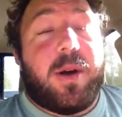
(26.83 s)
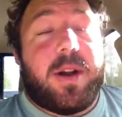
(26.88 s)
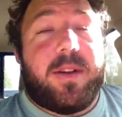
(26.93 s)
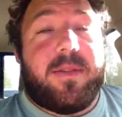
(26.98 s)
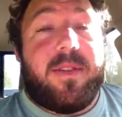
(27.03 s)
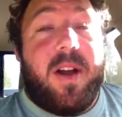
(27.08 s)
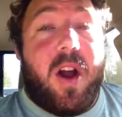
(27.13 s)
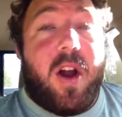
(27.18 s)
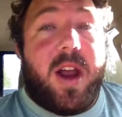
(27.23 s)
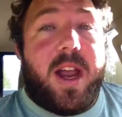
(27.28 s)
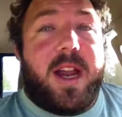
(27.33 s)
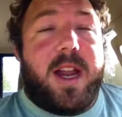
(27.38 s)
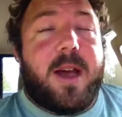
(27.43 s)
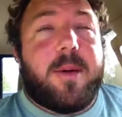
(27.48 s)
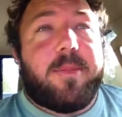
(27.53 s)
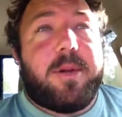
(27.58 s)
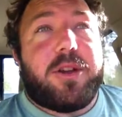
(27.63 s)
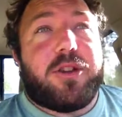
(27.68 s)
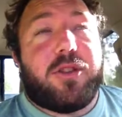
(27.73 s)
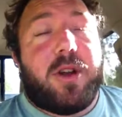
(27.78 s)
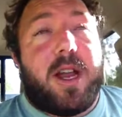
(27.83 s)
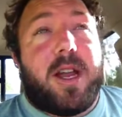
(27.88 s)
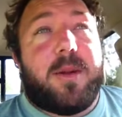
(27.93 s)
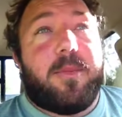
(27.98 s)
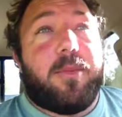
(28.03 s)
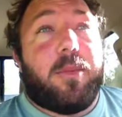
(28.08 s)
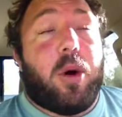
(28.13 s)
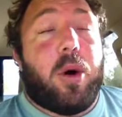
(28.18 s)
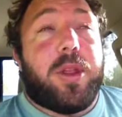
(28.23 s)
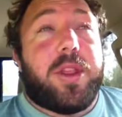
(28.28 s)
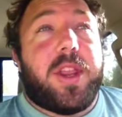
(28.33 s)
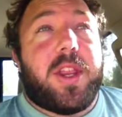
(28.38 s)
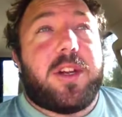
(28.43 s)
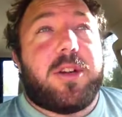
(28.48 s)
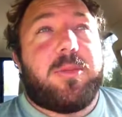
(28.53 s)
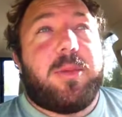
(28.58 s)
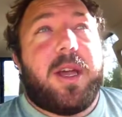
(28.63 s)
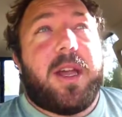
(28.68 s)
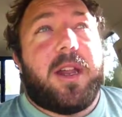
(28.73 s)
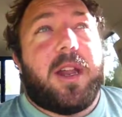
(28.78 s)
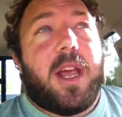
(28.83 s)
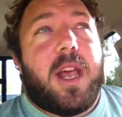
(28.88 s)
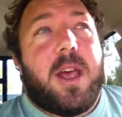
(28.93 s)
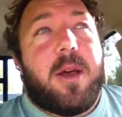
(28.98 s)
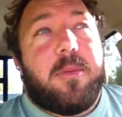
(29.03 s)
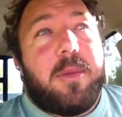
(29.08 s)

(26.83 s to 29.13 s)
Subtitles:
want to vary it up and train both a little bit